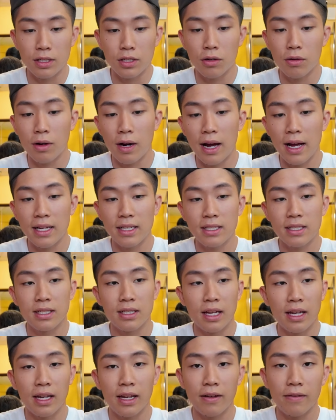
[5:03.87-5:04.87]
so guys,
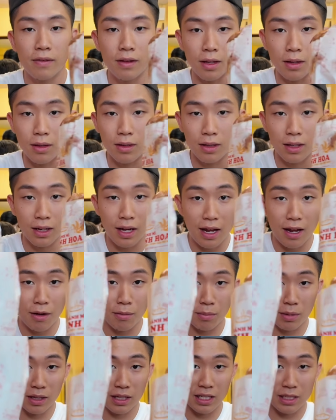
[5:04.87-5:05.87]
they give, look at how
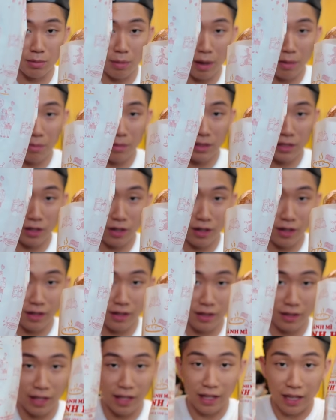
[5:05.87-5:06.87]
big these banh mi's are.
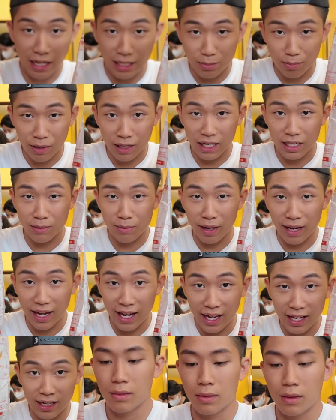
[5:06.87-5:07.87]
They're like as big as my
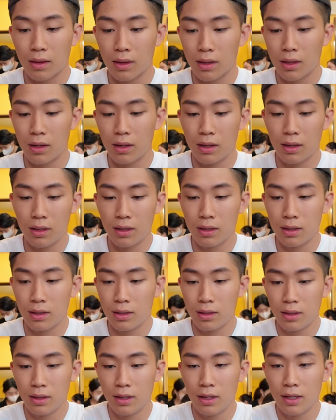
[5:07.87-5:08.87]
head.
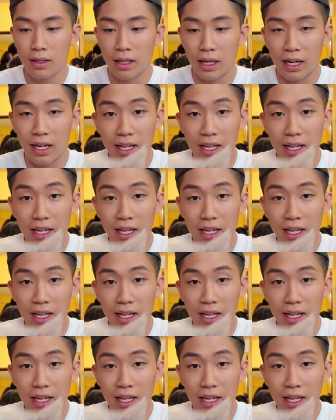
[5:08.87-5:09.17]
And